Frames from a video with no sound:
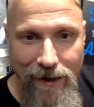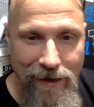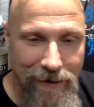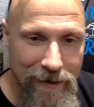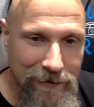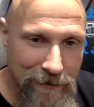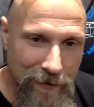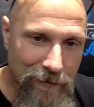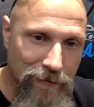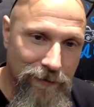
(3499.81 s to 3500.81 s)
And then
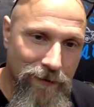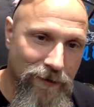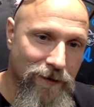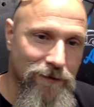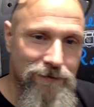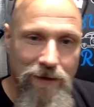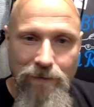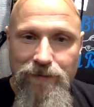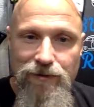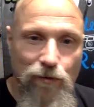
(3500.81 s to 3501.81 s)
the
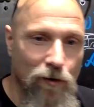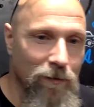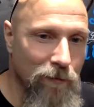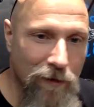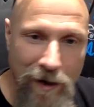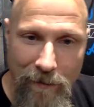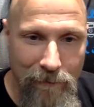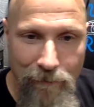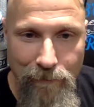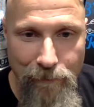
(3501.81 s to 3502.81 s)
some storm will
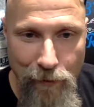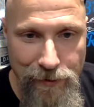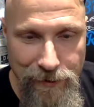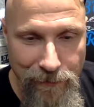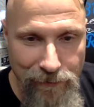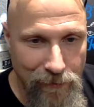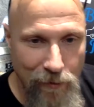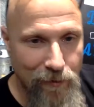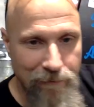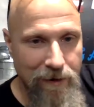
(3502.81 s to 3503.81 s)
come pushing
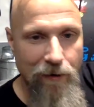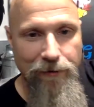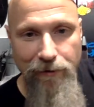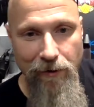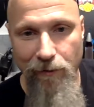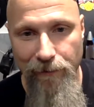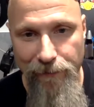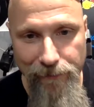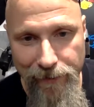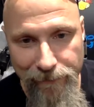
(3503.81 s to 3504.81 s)
through and melt it all in
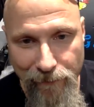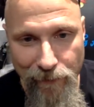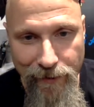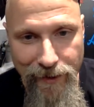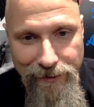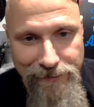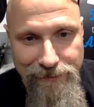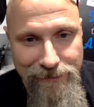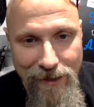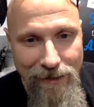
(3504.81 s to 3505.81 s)
3 or 4 days.
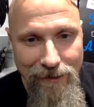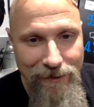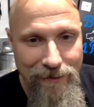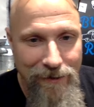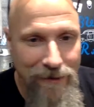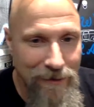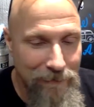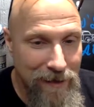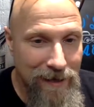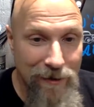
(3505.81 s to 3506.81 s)
It's not like
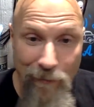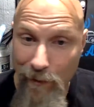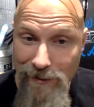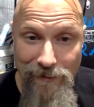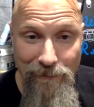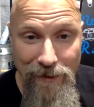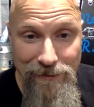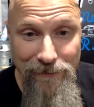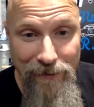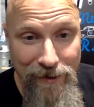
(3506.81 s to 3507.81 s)
back home, Western
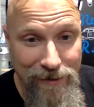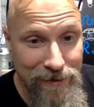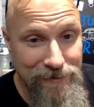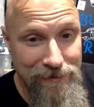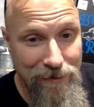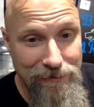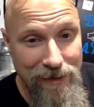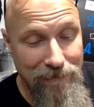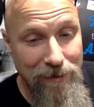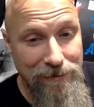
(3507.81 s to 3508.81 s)
Pennsylvania. It snows
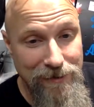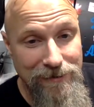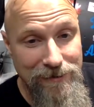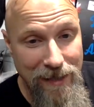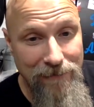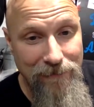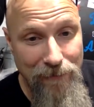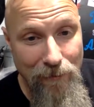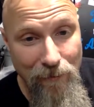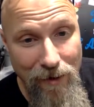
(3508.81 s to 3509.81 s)
that much, it's setting
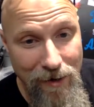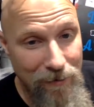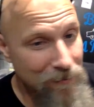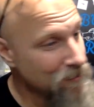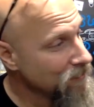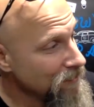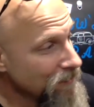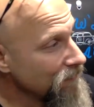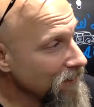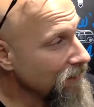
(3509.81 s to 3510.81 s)
for a while.
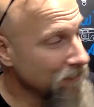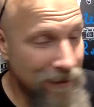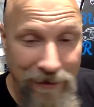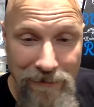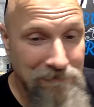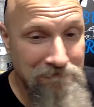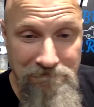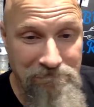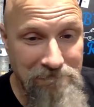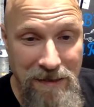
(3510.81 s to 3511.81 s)
Around here,
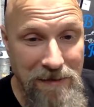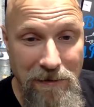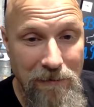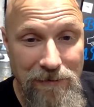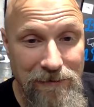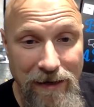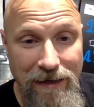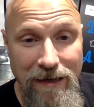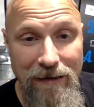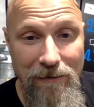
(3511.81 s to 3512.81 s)
it don't stay
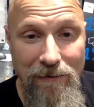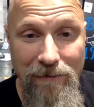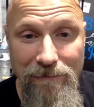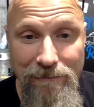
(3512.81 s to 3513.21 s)
that long.